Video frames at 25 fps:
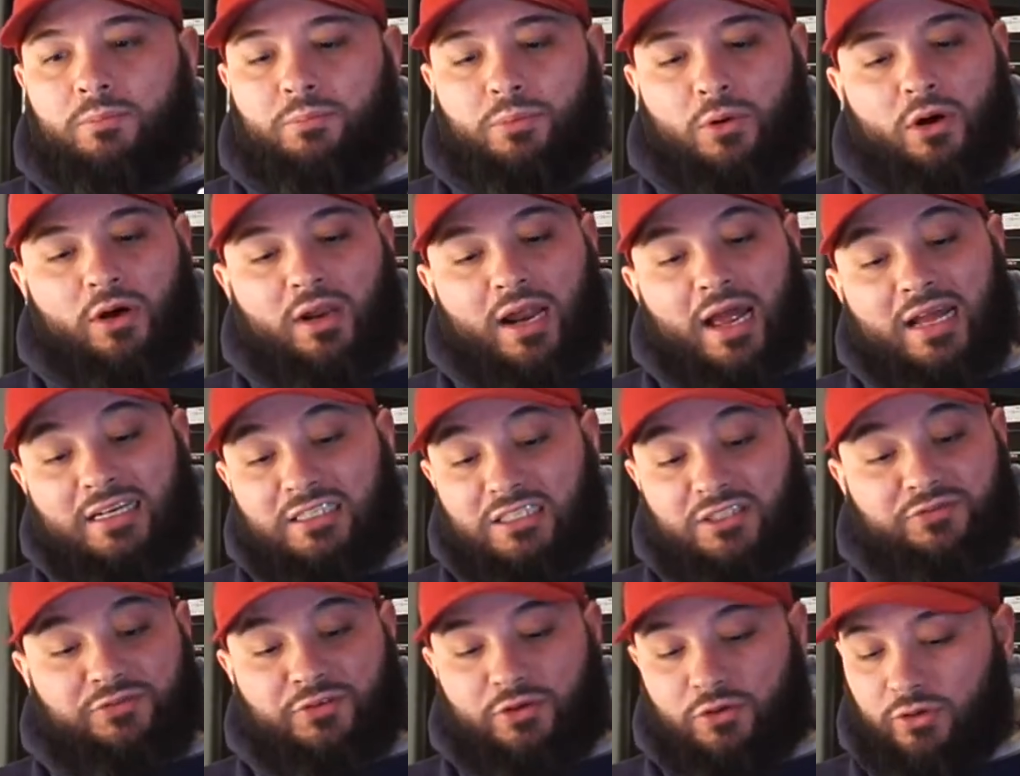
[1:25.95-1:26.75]
but I
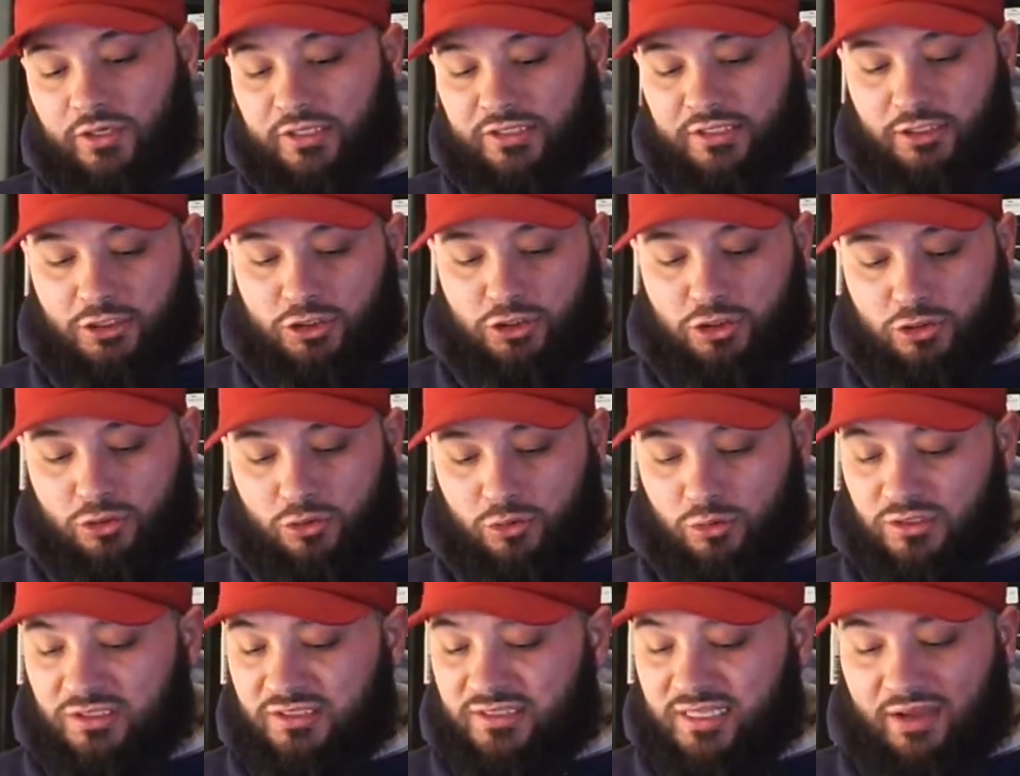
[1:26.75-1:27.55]
just feel like this
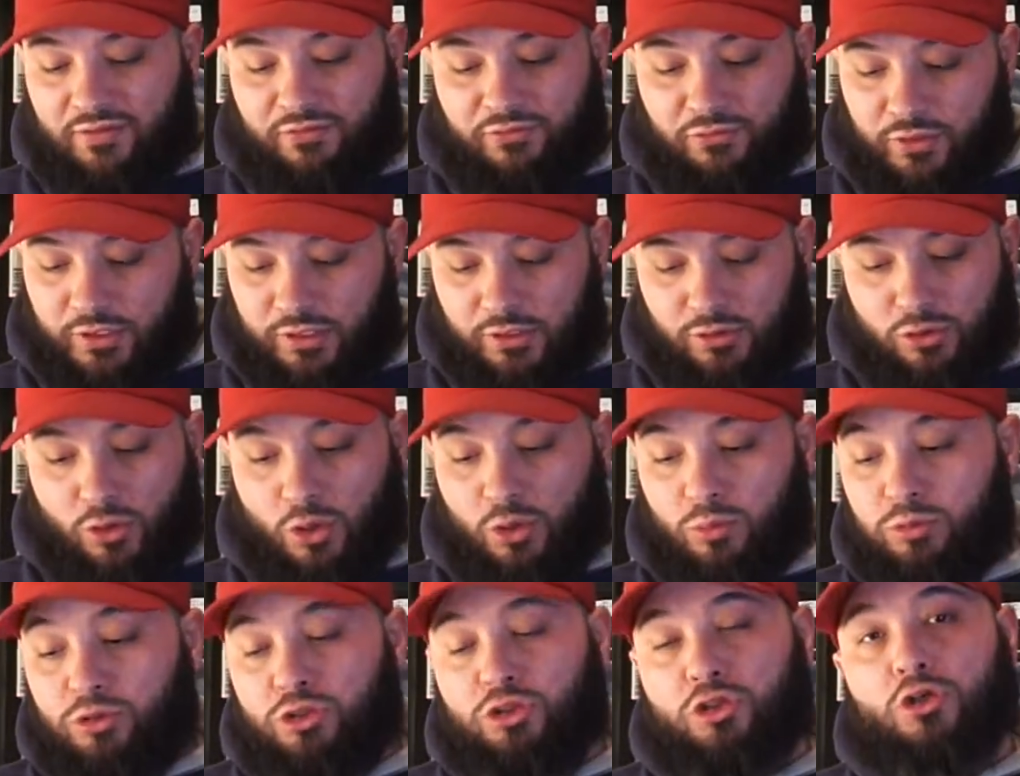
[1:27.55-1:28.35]
shoe is definitely a
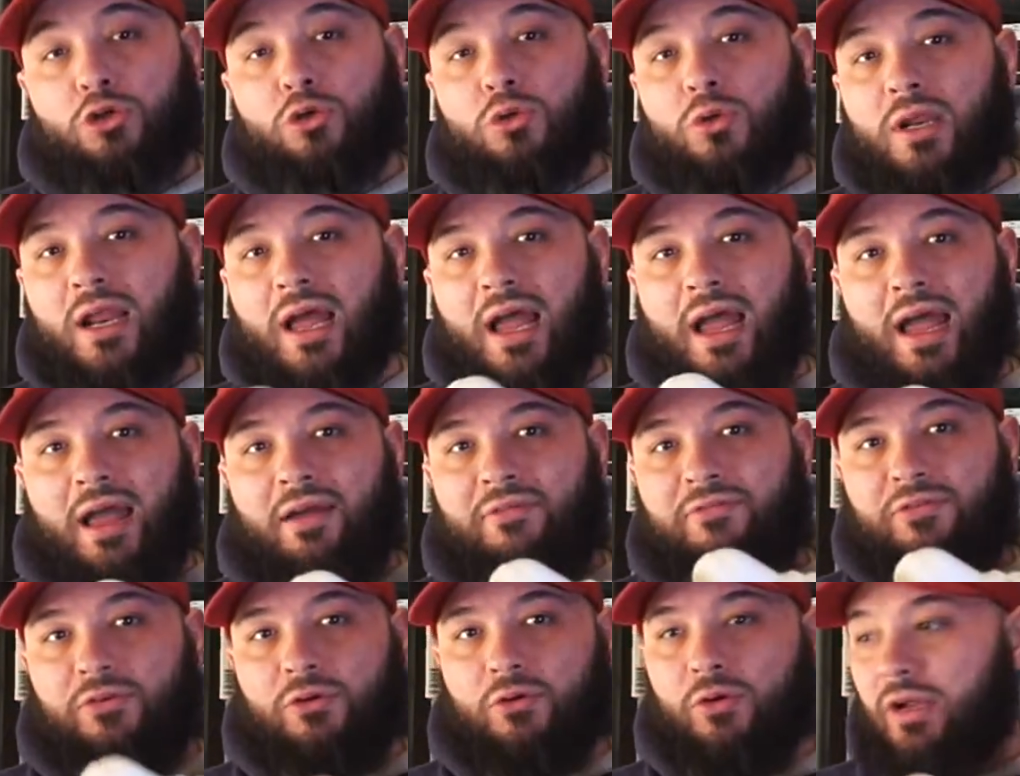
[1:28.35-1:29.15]
dope shoe, and
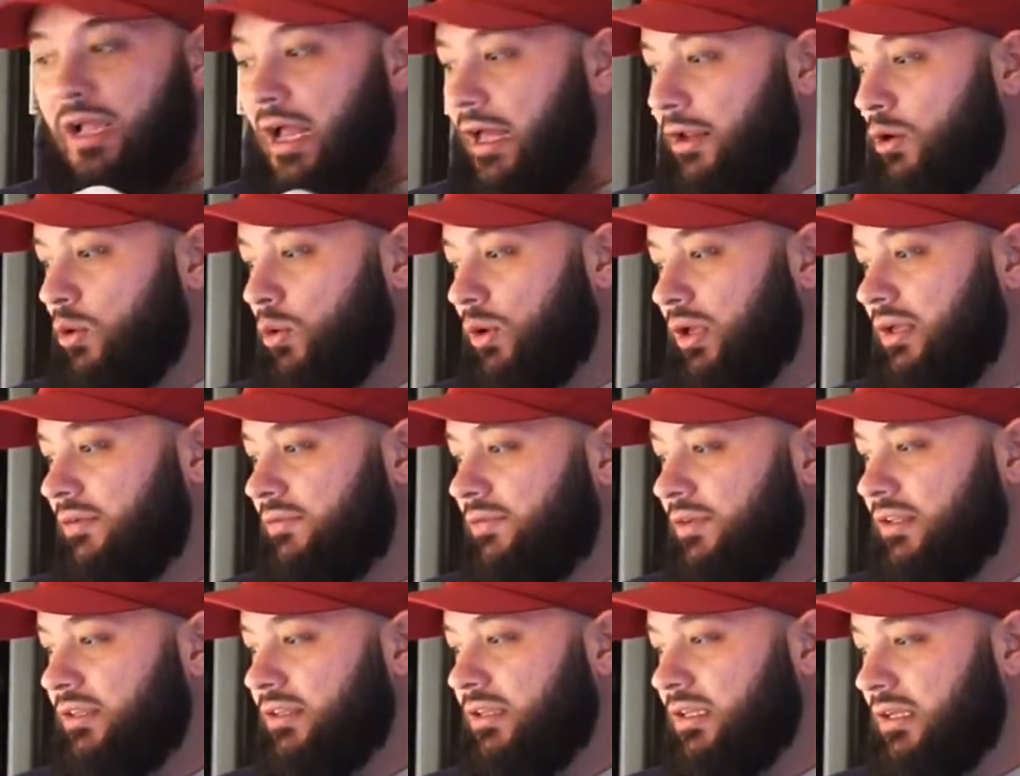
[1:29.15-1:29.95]
I feel like I don't
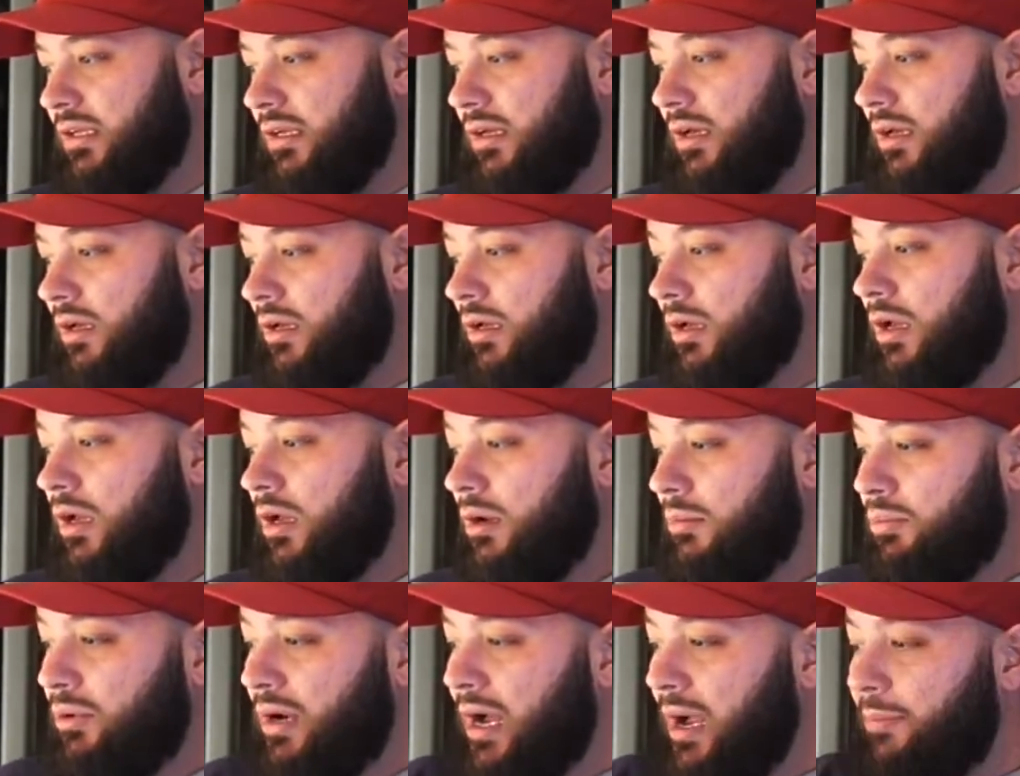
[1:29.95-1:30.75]
give it the uh,
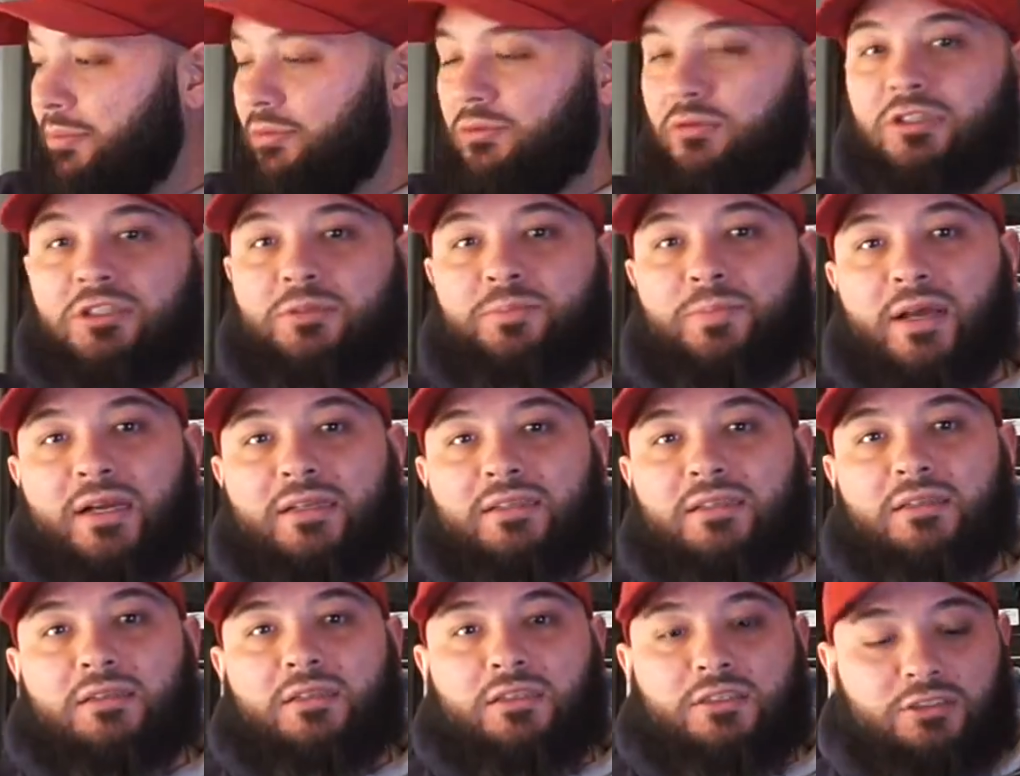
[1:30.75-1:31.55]
proper
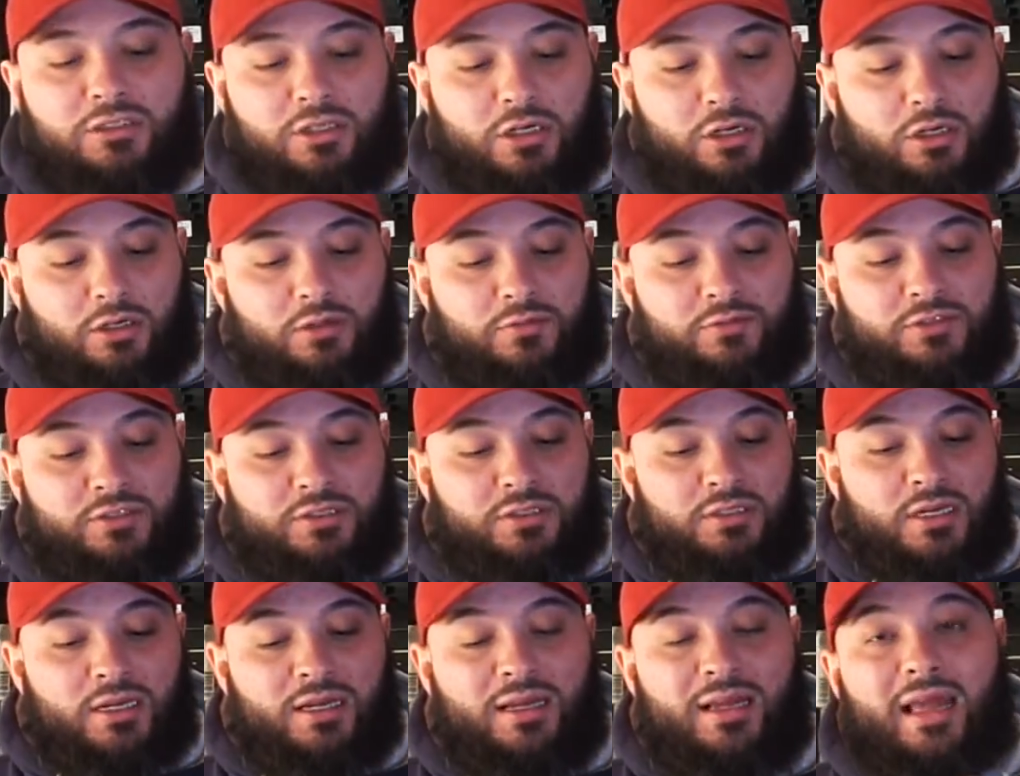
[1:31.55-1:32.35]
respect it
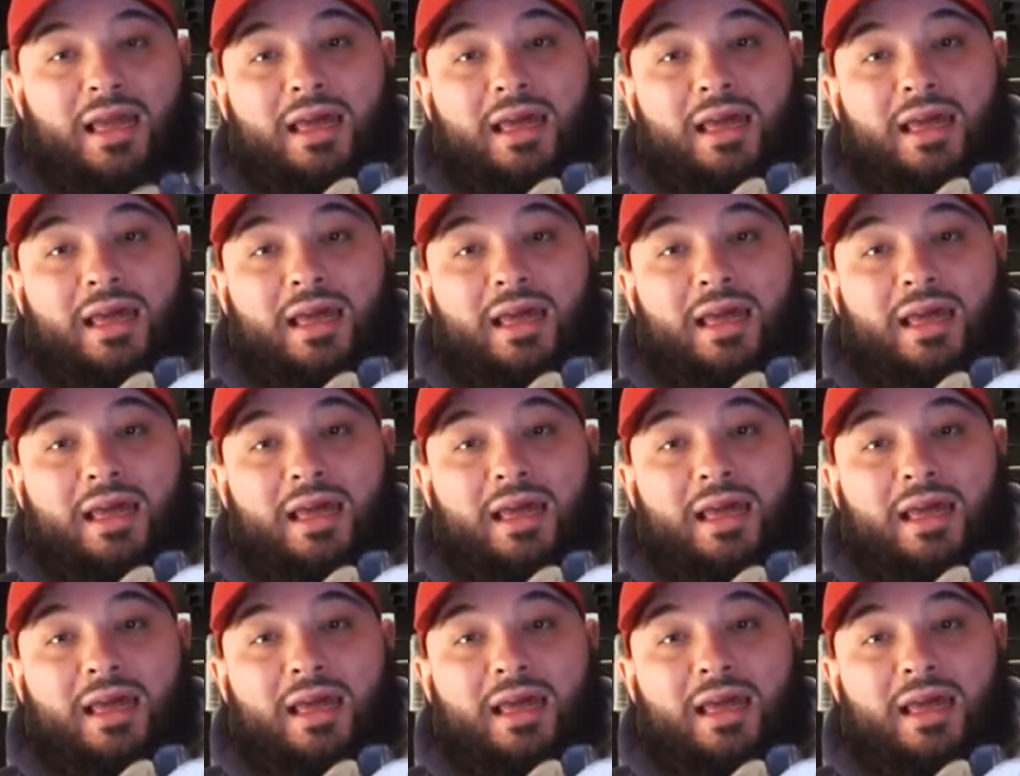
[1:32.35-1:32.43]
deserves,